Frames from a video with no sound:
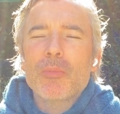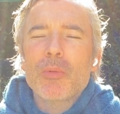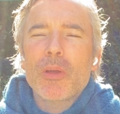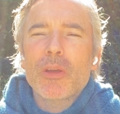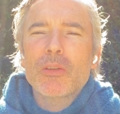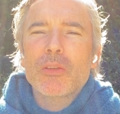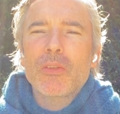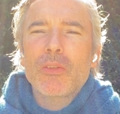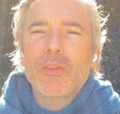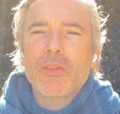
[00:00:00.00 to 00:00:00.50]

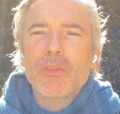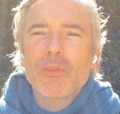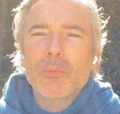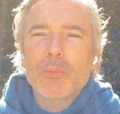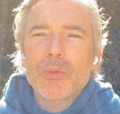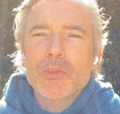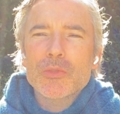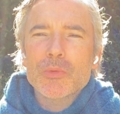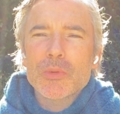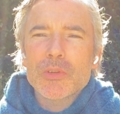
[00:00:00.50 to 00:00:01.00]
practices in
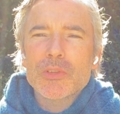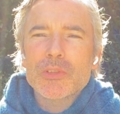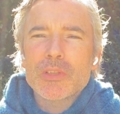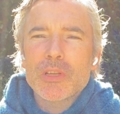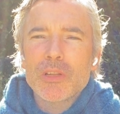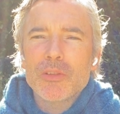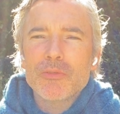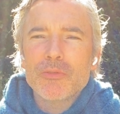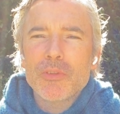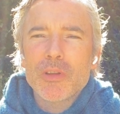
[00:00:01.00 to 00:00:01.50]
which we're
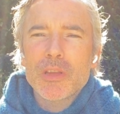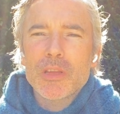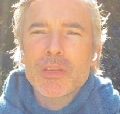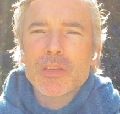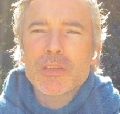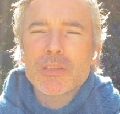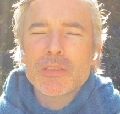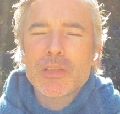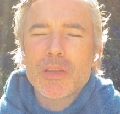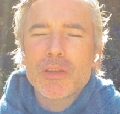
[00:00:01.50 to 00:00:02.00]
still for any
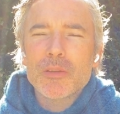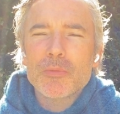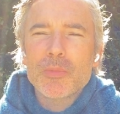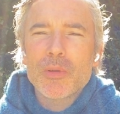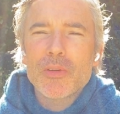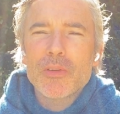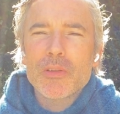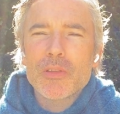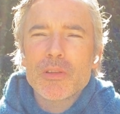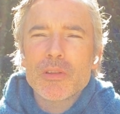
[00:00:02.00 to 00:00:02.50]
extended
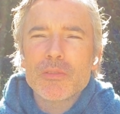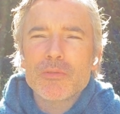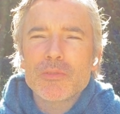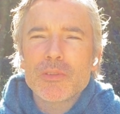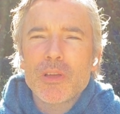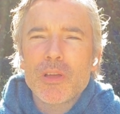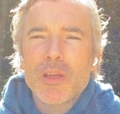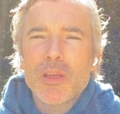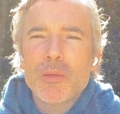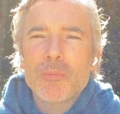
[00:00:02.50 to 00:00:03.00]
period of
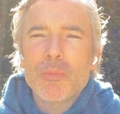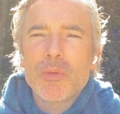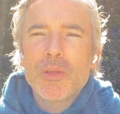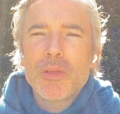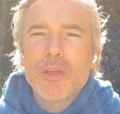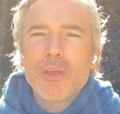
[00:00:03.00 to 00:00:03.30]
time,